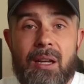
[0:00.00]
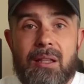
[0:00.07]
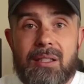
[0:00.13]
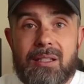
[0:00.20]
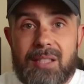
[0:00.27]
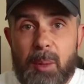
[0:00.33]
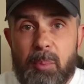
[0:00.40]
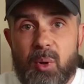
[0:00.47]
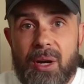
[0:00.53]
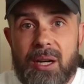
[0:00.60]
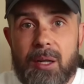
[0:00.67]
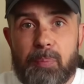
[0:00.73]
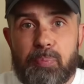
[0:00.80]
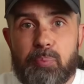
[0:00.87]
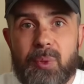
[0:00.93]
The
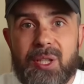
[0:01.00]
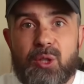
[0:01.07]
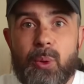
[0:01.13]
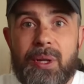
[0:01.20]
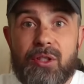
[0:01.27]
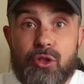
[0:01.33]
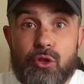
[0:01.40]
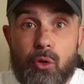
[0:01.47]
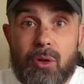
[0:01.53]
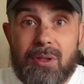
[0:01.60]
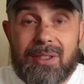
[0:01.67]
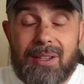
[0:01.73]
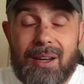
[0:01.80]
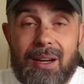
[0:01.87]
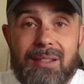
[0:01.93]
separator between strong
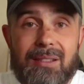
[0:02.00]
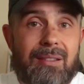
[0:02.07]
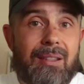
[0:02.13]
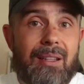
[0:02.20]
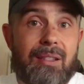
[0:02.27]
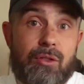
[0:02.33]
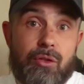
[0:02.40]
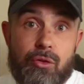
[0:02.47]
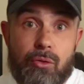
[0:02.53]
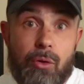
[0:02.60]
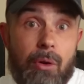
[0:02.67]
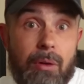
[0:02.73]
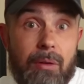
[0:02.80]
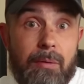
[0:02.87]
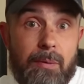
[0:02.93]
starts and
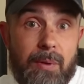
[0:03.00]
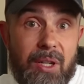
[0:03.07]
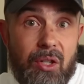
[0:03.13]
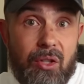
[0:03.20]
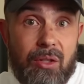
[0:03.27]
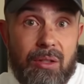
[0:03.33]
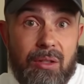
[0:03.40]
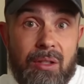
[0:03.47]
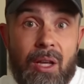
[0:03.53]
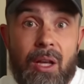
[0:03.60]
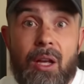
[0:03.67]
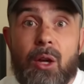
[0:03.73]
strong finishes.